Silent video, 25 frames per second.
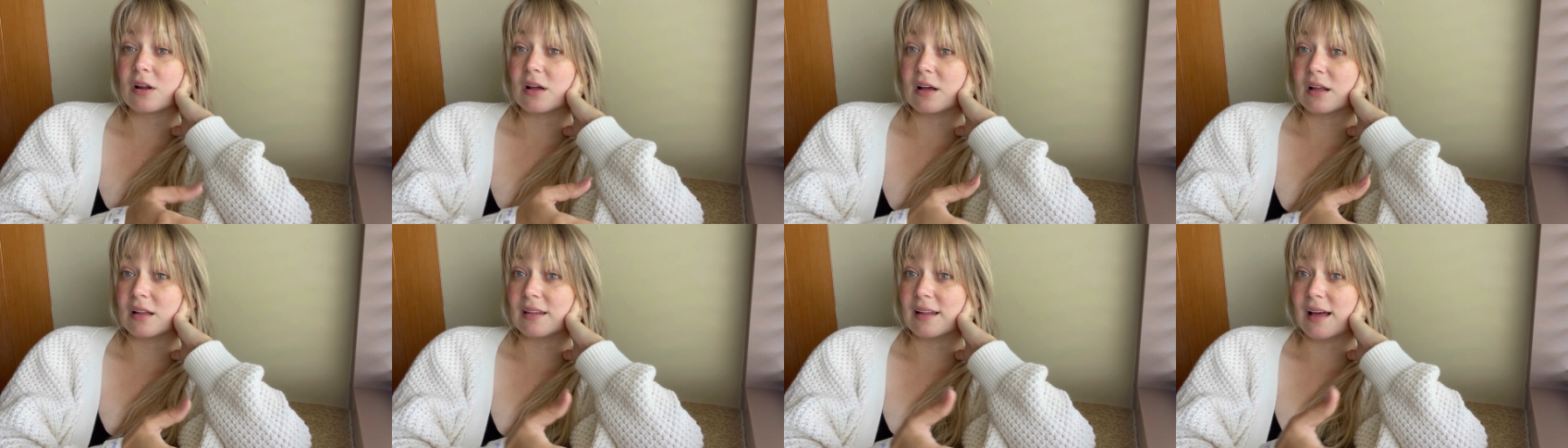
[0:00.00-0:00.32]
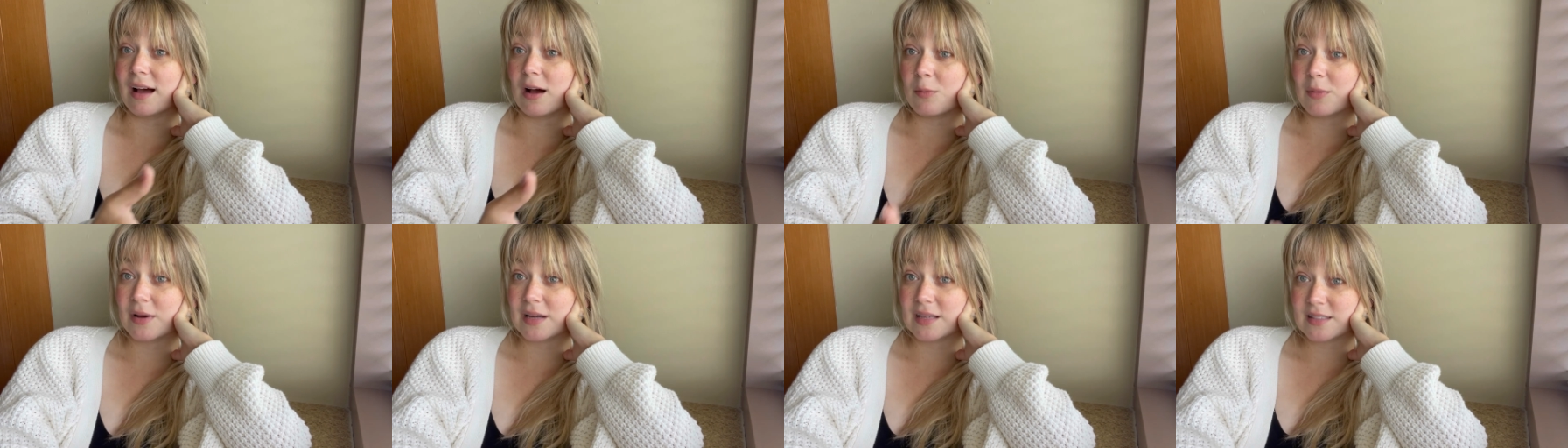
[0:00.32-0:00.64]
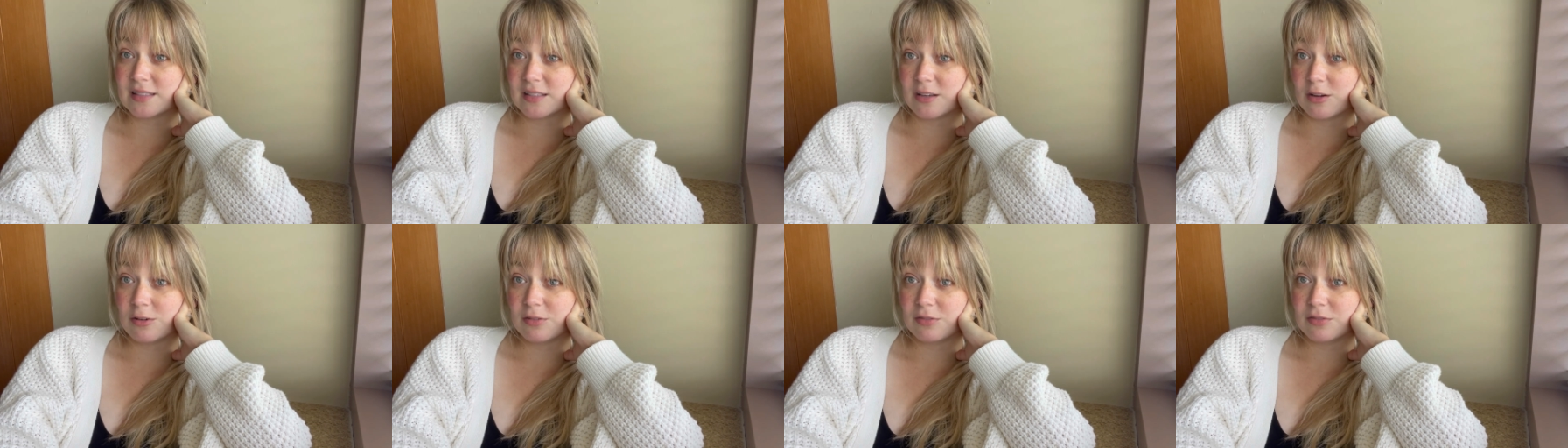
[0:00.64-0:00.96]
to allow
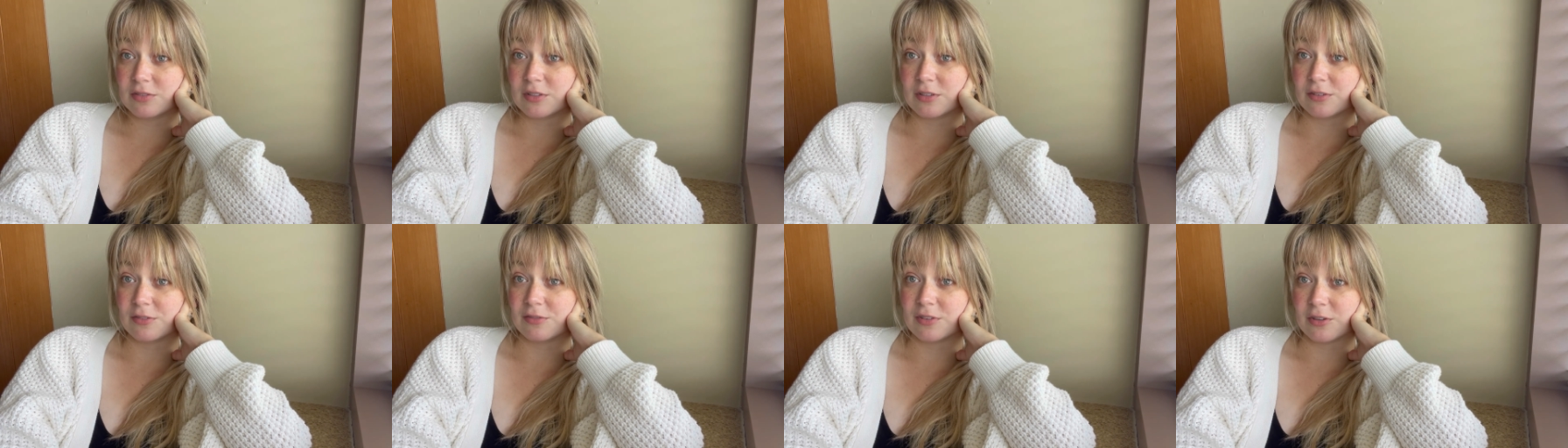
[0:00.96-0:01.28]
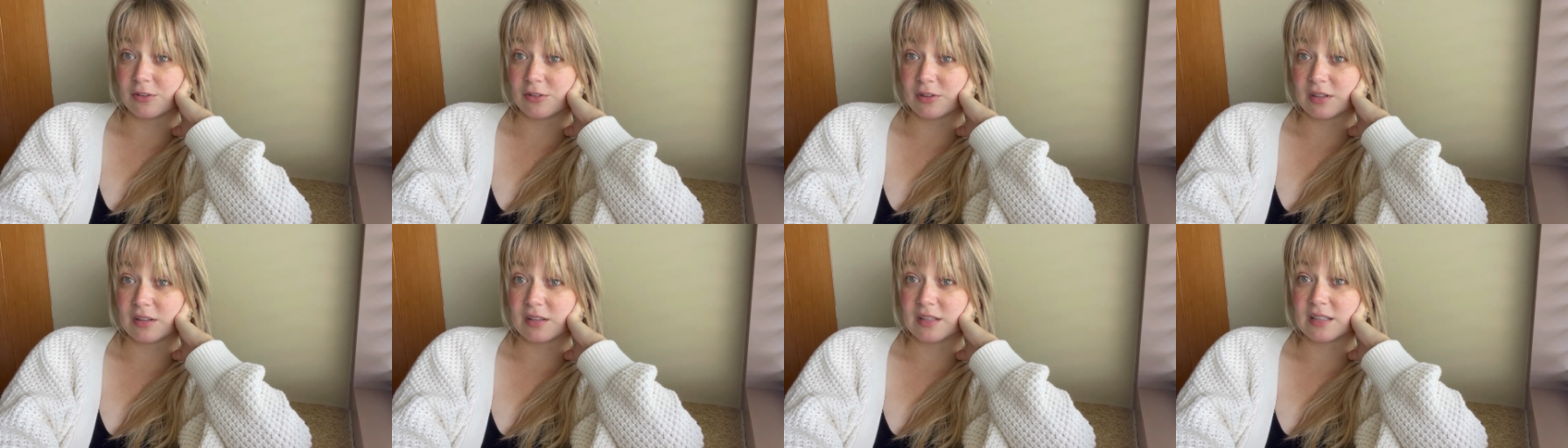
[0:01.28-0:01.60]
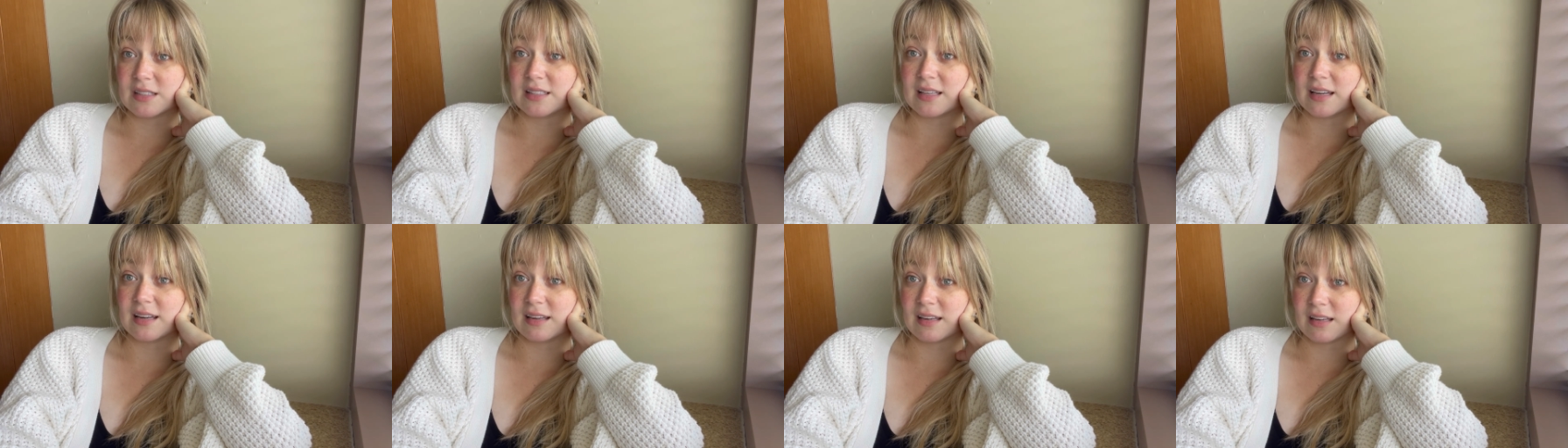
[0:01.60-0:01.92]
myself to feel the
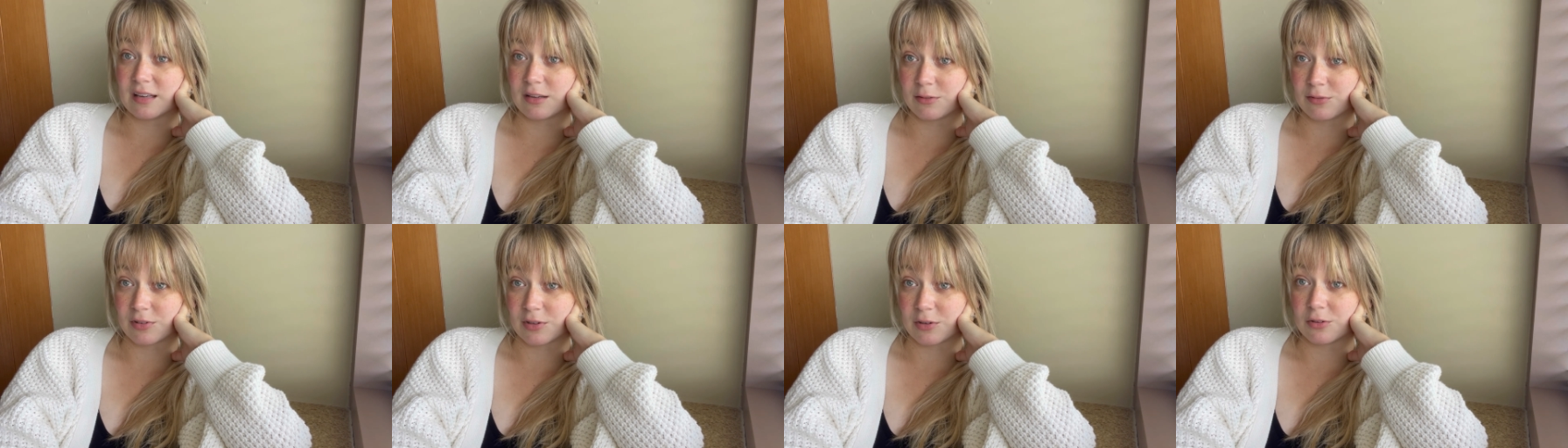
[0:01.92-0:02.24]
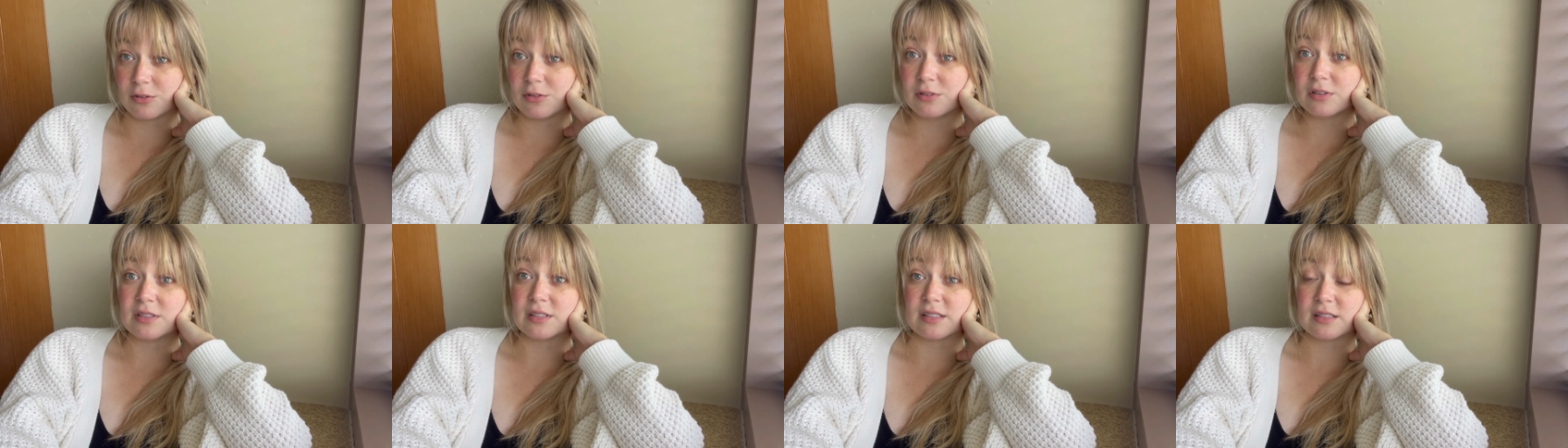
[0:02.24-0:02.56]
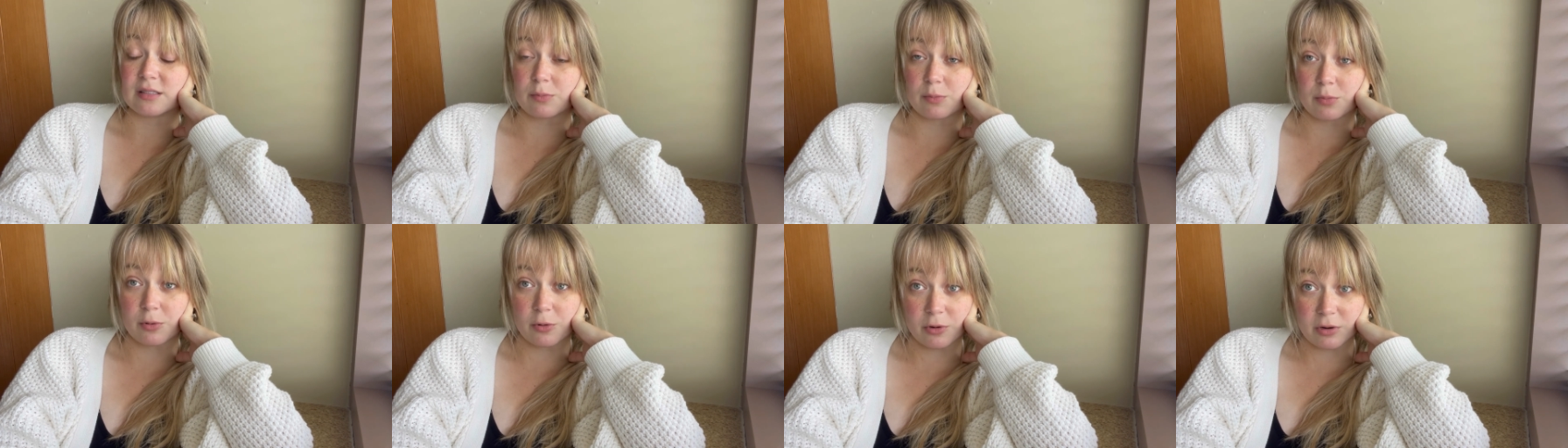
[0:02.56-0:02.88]
things that I need to feel, because it's
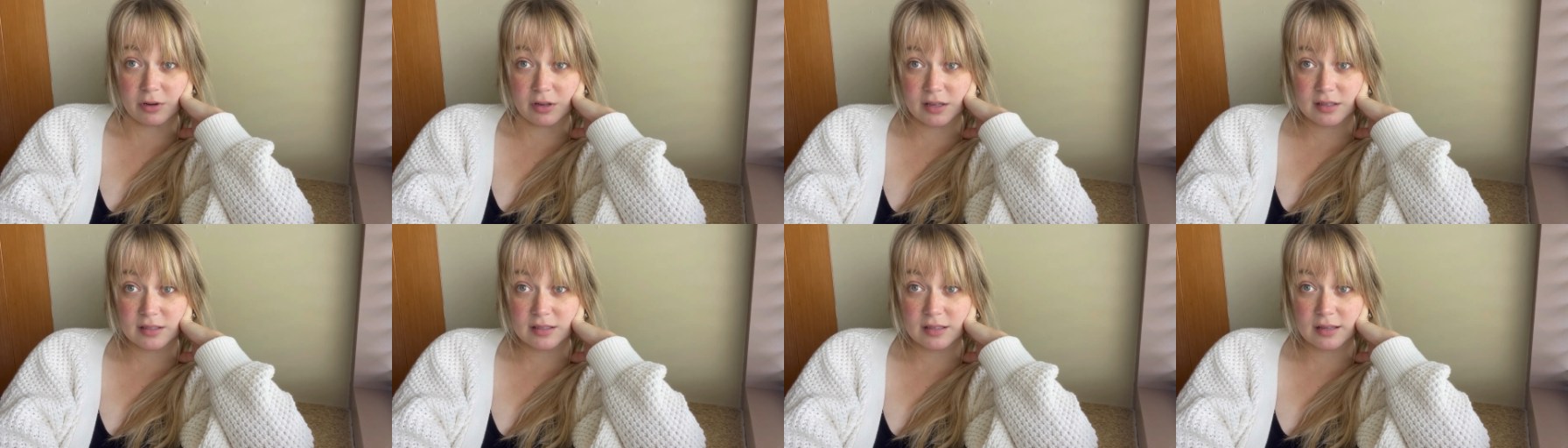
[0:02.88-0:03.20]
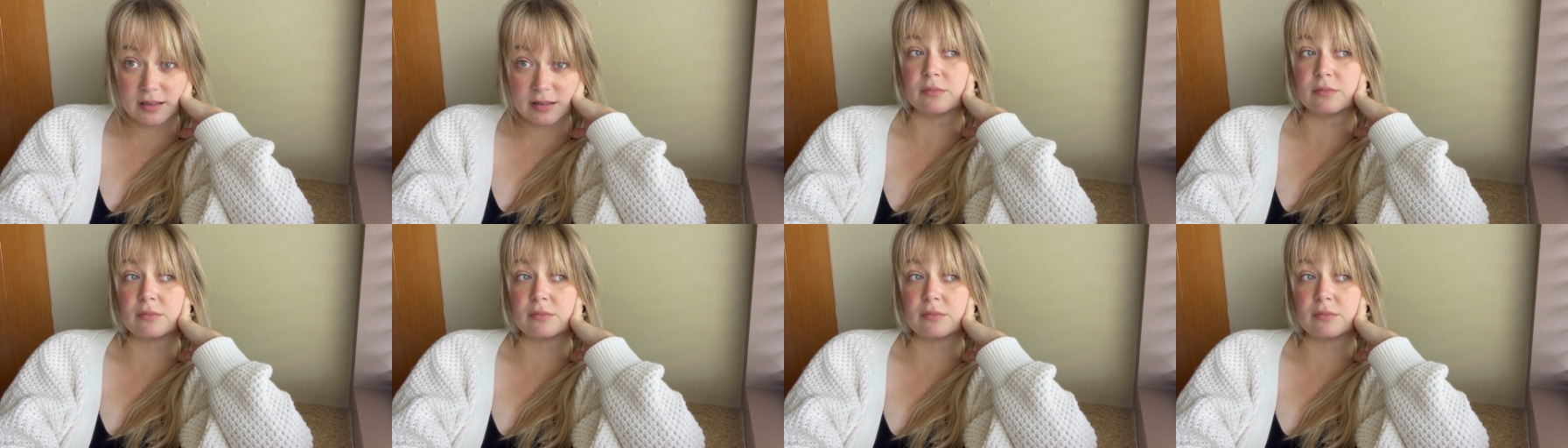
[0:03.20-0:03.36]
important.